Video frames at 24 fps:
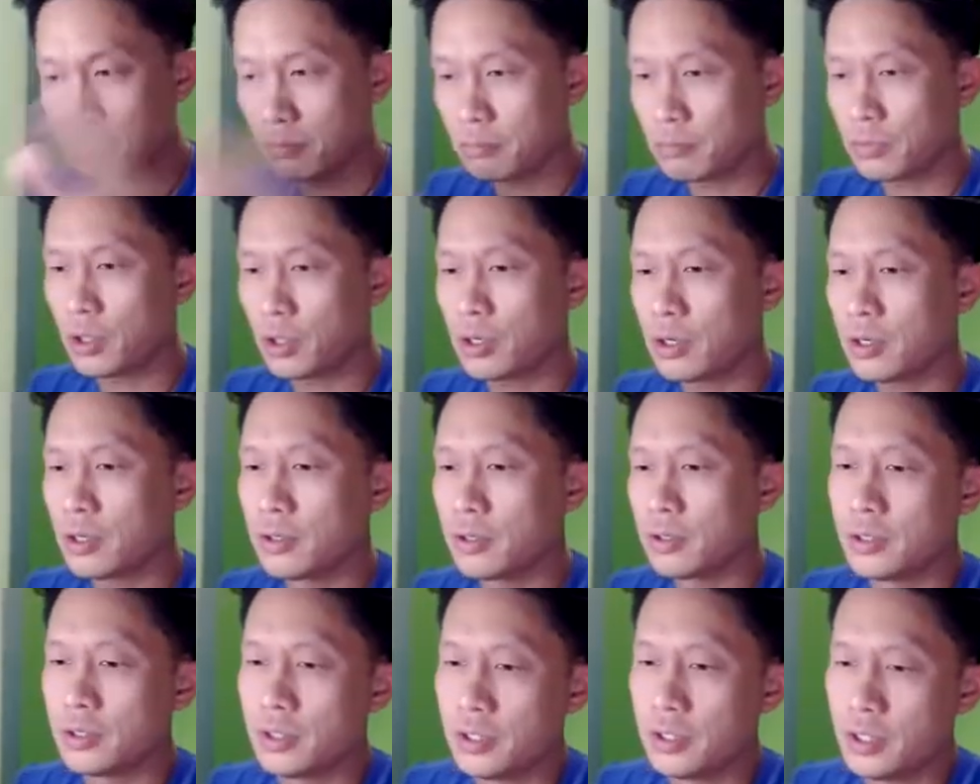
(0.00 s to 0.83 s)
bar
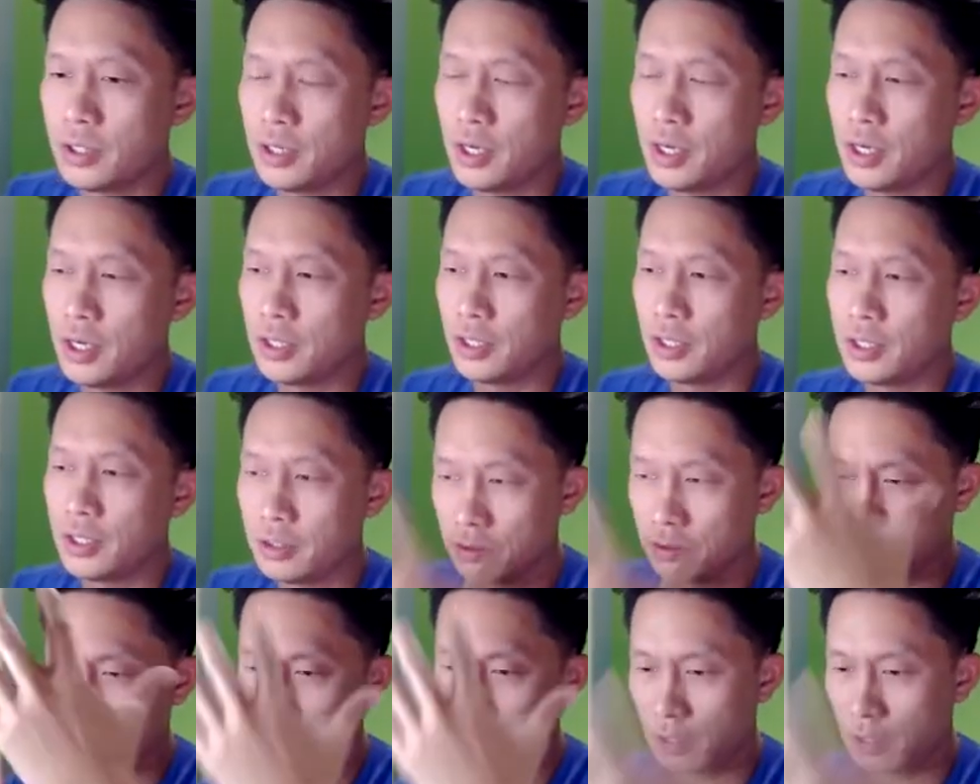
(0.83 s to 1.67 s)
and then
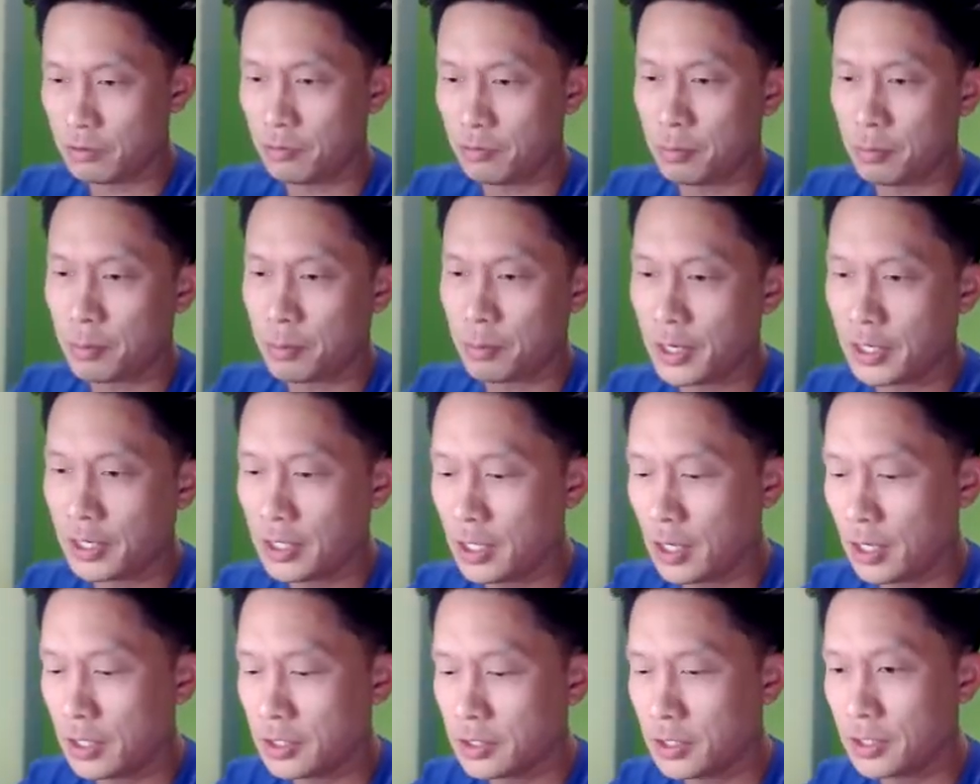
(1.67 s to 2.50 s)
a kind of a body
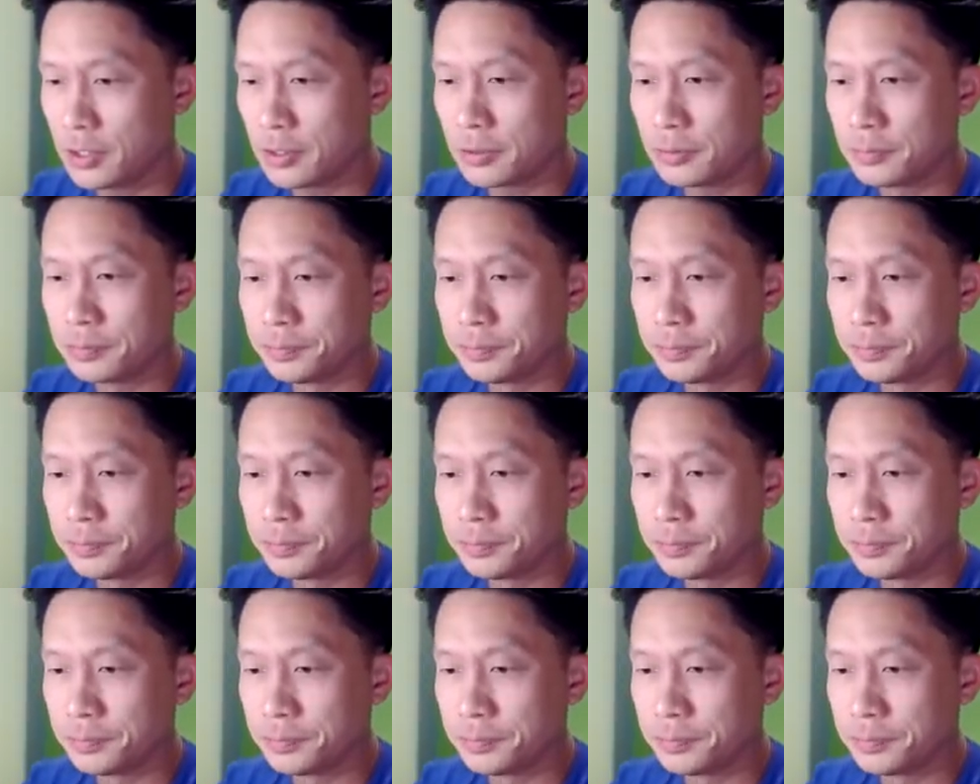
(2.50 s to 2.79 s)
content.